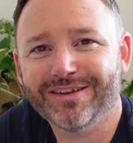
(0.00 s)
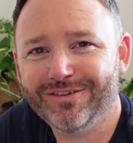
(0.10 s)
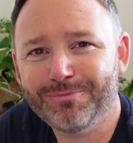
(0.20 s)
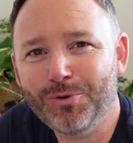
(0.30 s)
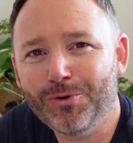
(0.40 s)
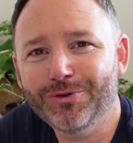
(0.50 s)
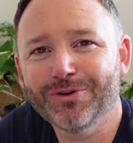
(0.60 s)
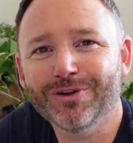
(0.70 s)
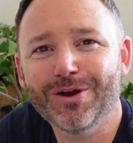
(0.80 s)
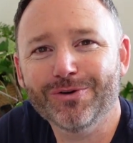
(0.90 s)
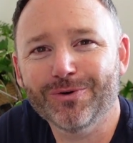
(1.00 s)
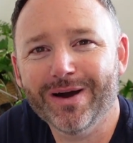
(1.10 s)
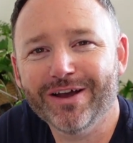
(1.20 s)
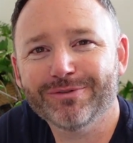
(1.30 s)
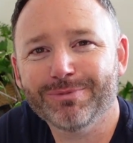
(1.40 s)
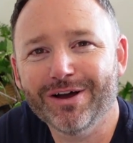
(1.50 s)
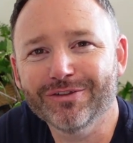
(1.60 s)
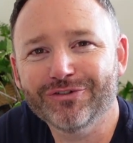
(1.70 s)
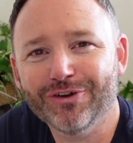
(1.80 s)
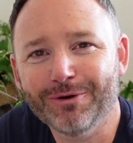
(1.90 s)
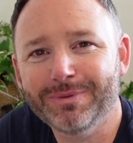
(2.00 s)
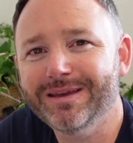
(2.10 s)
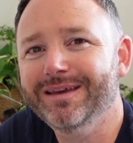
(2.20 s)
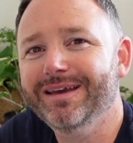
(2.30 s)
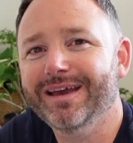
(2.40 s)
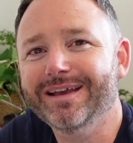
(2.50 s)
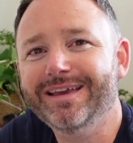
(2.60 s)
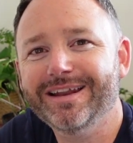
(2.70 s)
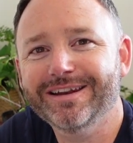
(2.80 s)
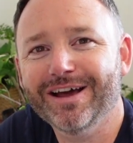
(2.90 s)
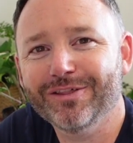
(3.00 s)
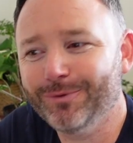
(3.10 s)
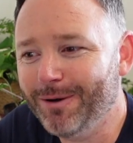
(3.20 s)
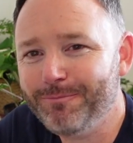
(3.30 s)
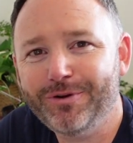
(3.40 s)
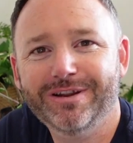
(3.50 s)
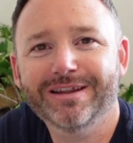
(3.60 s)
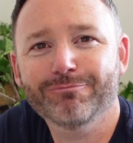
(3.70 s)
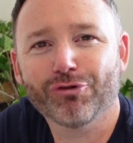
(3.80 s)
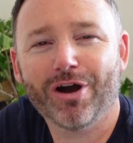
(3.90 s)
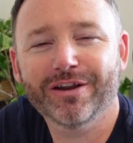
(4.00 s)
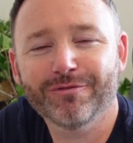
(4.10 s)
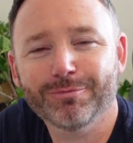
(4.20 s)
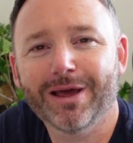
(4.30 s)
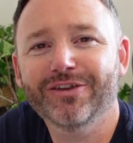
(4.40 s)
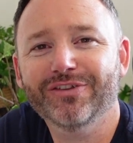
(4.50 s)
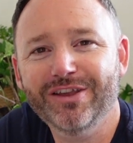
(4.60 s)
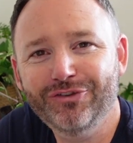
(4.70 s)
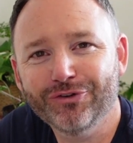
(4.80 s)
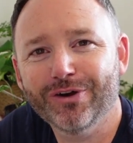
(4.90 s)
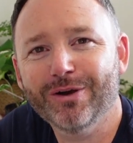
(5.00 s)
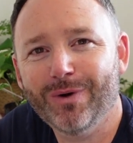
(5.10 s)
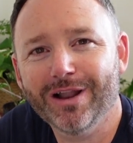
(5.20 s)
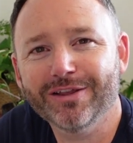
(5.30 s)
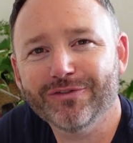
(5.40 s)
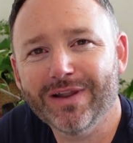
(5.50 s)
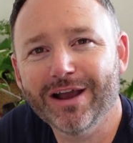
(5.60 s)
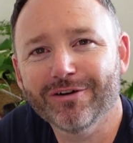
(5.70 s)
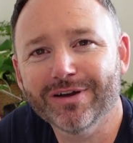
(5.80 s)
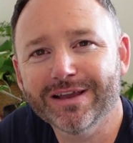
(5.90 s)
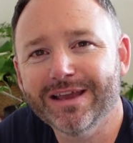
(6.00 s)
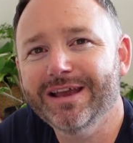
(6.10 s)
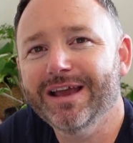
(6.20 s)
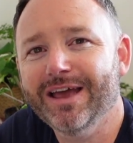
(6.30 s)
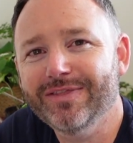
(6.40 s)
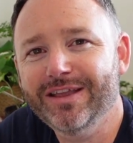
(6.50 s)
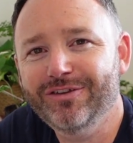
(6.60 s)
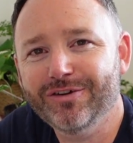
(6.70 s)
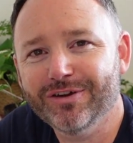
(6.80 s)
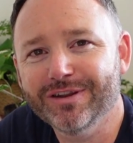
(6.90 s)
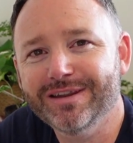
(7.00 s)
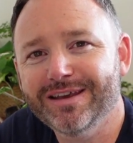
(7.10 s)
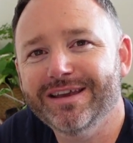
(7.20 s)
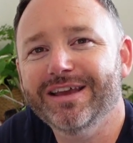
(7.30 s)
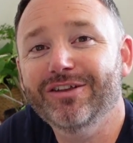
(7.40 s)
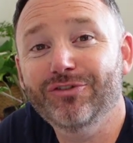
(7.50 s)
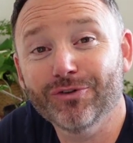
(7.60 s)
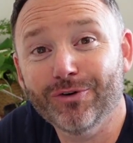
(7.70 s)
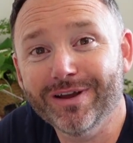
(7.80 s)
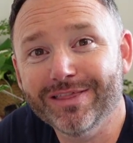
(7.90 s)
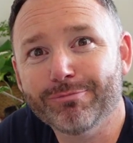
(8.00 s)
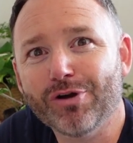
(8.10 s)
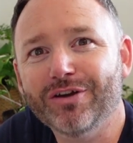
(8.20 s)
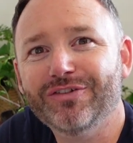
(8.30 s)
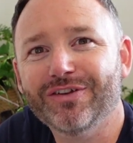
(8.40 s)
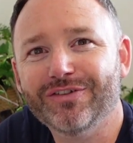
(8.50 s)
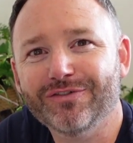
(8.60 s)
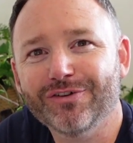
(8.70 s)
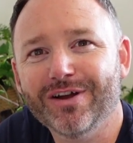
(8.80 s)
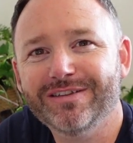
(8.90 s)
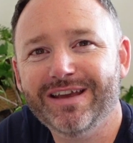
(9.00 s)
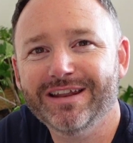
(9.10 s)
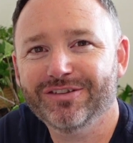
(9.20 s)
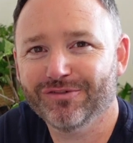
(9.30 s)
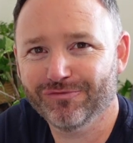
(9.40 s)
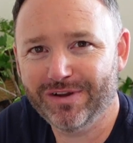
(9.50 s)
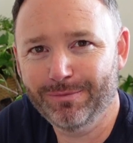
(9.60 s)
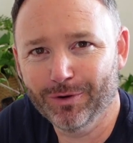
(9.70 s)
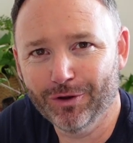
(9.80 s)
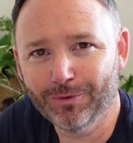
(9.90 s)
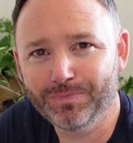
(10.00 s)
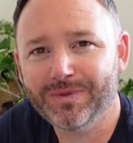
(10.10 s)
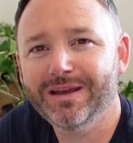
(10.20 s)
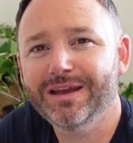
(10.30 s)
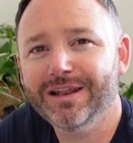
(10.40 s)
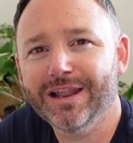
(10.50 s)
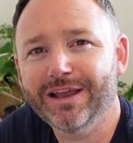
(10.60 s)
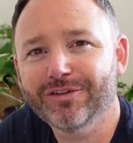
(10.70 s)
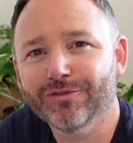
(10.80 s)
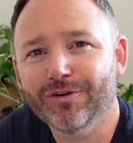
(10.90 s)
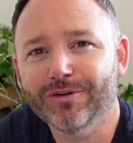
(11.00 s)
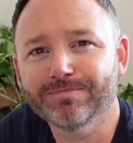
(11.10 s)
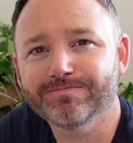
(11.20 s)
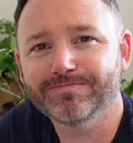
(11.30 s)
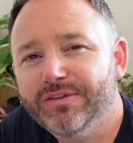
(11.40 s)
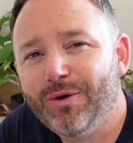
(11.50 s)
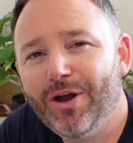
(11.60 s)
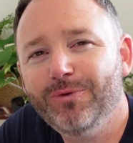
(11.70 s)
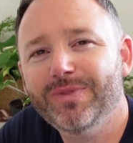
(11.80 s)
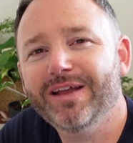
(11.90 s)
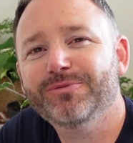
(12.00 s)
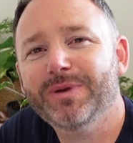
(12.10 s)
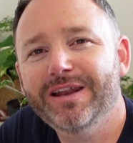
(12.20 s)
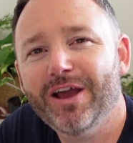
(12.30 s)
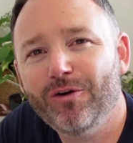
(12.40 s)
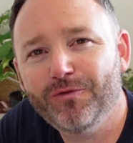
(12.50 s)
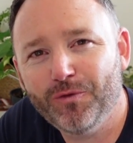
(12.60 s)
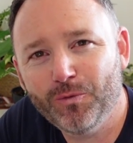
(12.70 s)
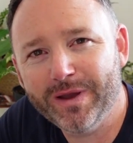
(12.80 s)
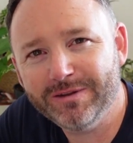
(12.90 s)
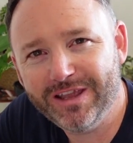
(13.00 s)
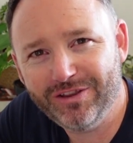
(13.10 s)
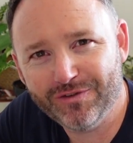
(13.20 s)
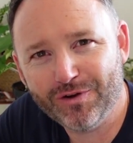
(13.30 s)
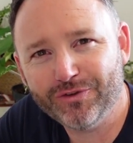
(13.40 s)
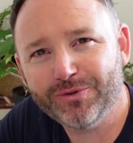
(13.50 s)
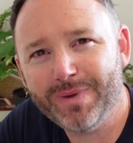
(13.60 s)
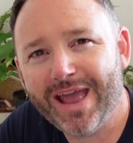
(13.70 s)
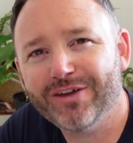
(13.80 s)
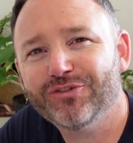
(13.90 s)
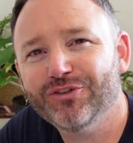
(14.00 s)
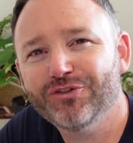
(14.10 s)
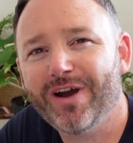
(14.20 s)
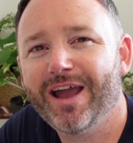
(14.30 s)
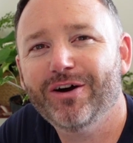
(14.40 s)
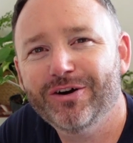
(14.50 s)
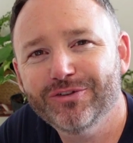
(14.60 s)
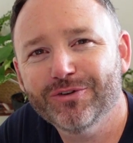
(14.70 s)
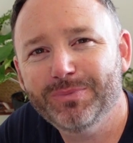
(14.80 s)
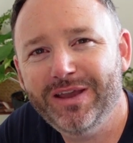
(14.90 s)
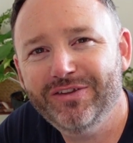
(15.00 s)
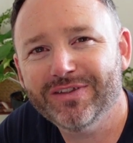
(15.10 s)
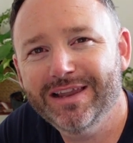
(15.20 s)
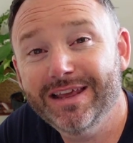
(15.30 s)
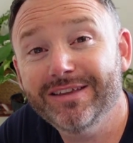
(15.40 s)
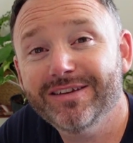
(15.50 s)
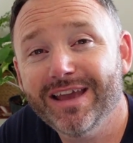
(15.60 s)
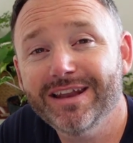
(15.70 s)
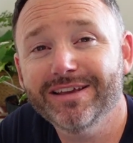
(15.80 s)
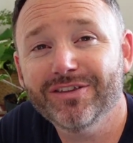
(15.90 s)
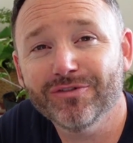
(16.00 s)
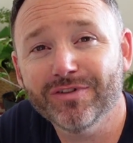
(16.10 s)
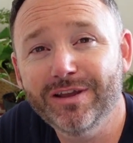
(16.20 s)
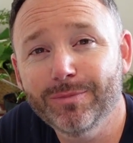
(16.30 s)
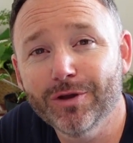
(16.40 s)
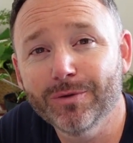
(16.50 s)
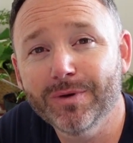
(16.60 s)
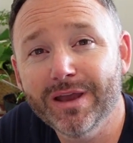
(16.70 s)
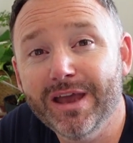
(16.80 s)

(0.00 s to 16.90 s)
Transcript: Support your local houseplant shop and get another one, put it in pride of place, enjoy it while it's flowering, and then you can enjoy the process of trying to get it to rebloom later on. So I hope that's been helpful, Whitney, and you've got some hacks to try out on your peace lily to get it to rebloom.